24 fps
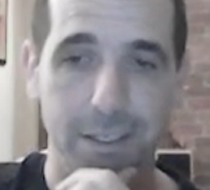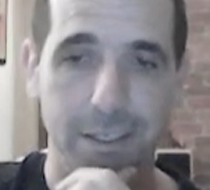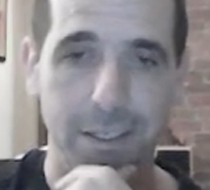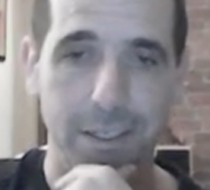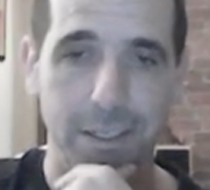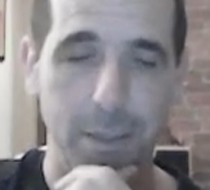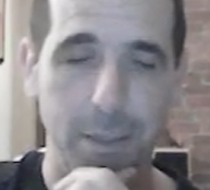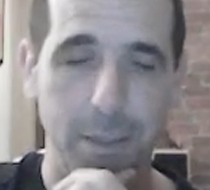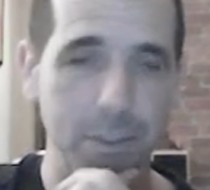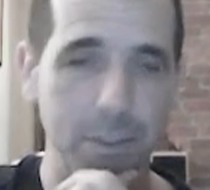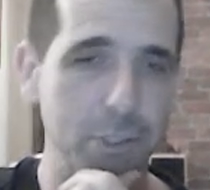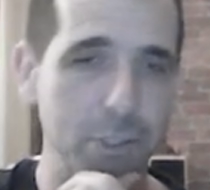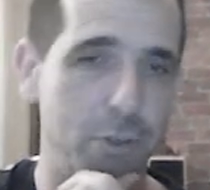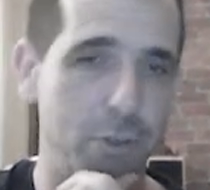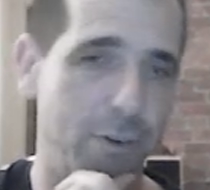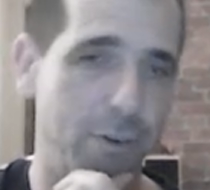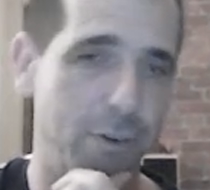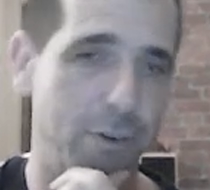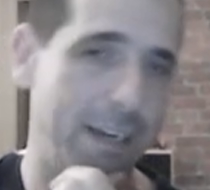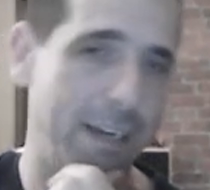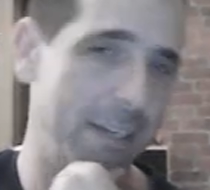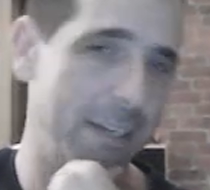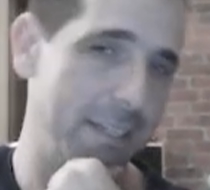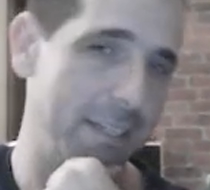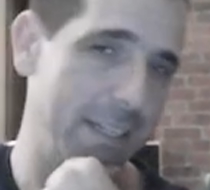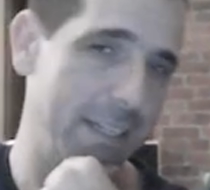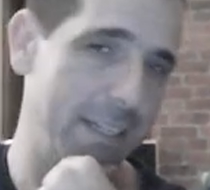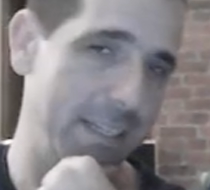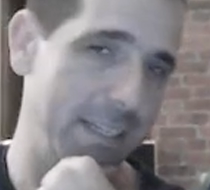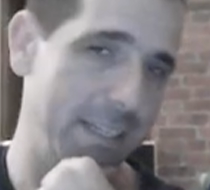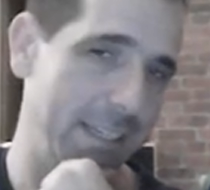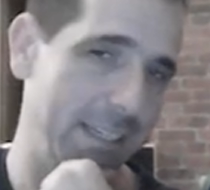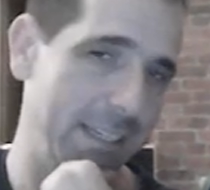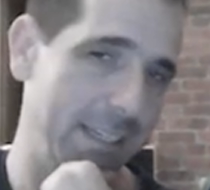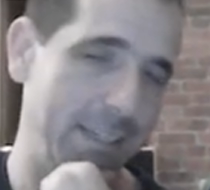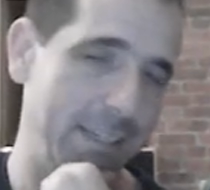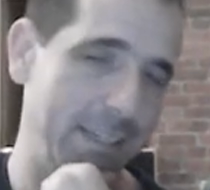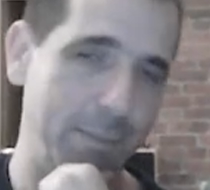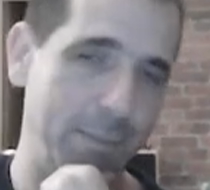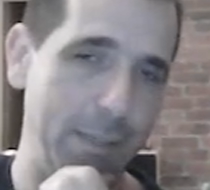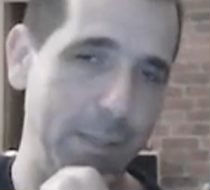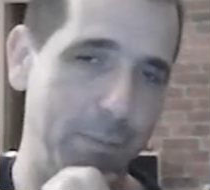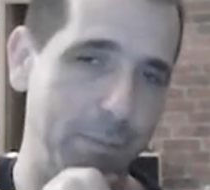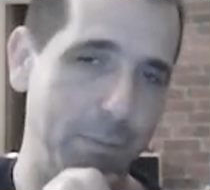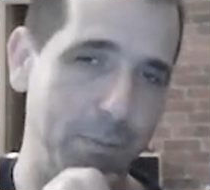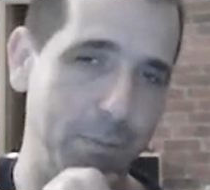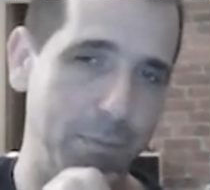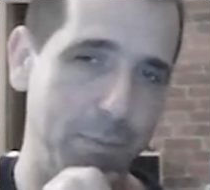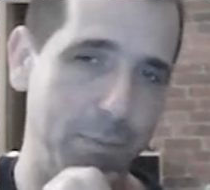mean, it's just crackers, isn't it? How people...